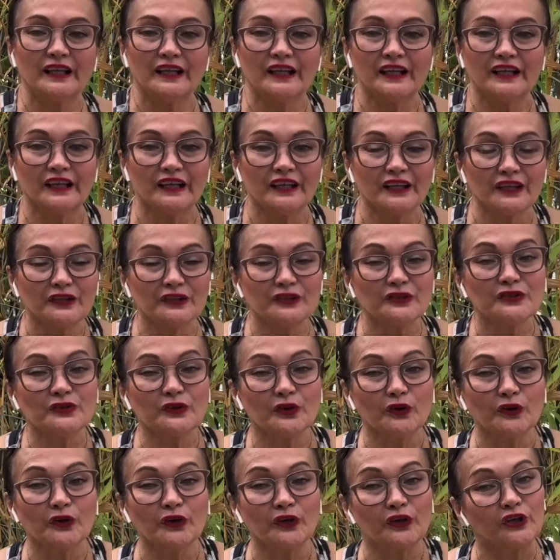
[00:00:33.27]
in
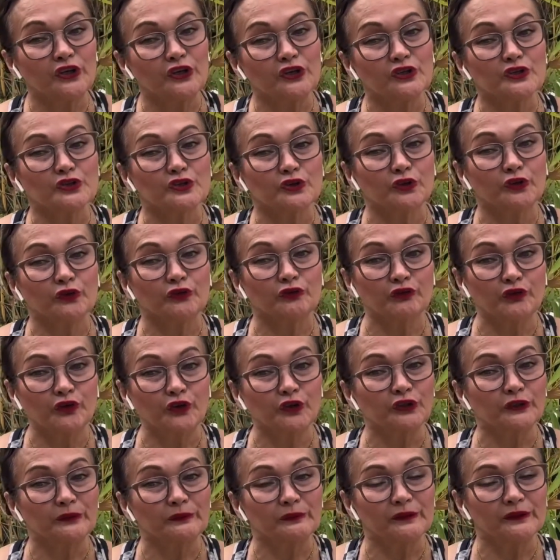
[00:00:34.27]
your
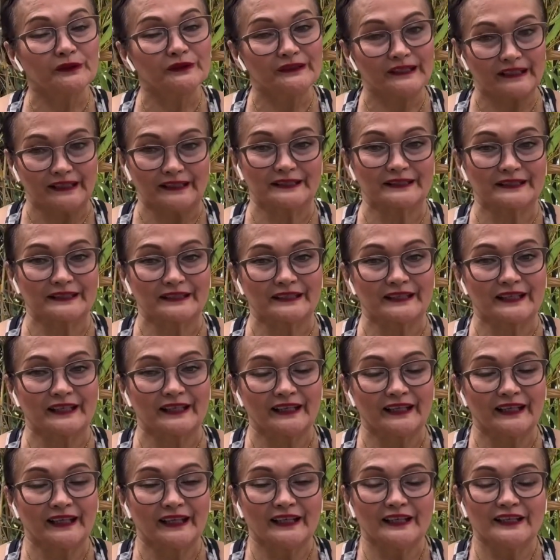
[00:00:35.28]
intervertebral disc.
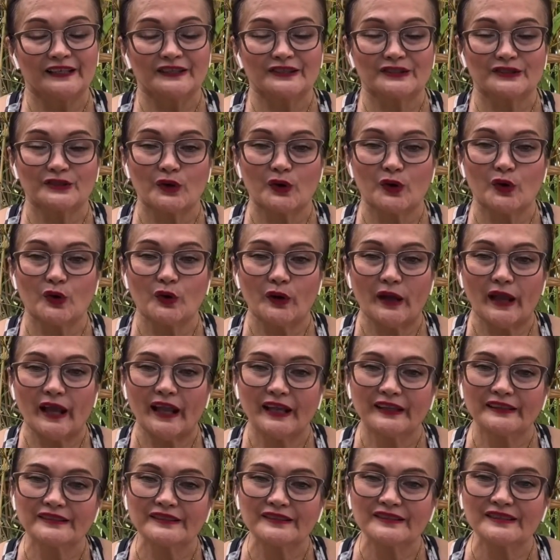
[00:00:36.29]
So
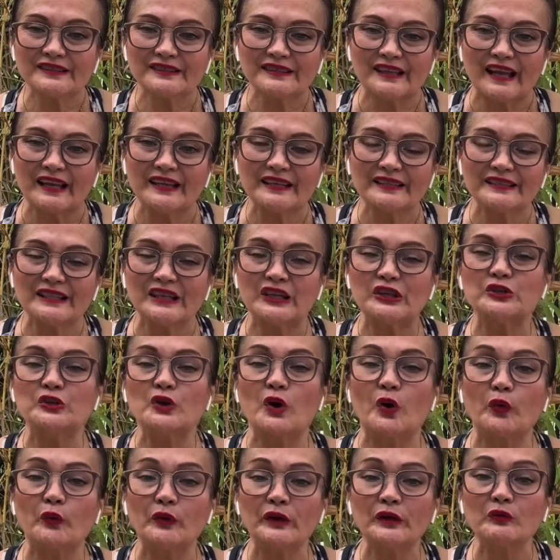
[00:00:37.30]
exercising,
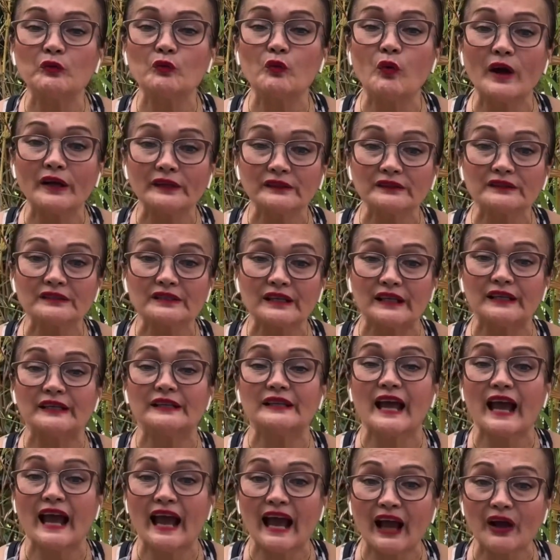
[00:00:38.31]
knowing what and
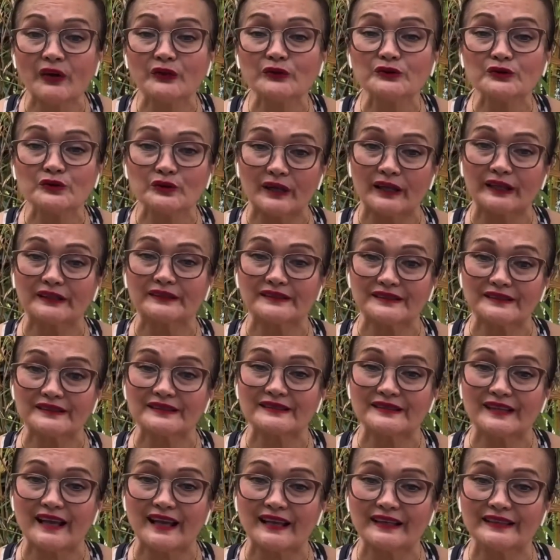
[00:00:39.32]
how to
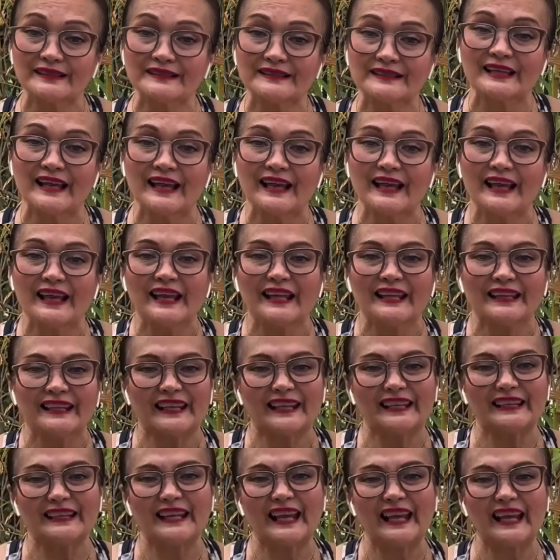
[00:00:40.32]
exercise,
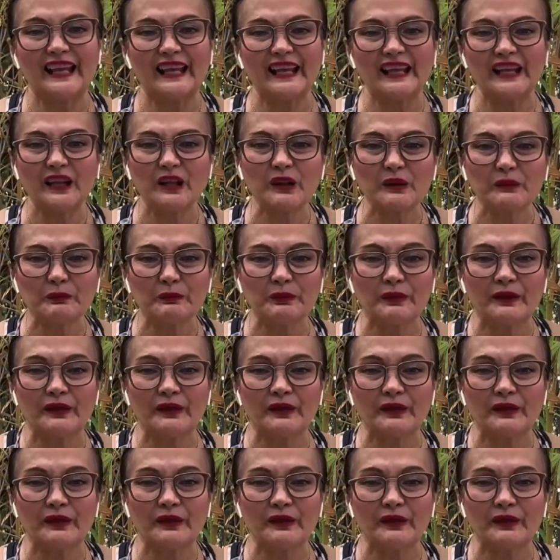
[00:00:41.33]
can help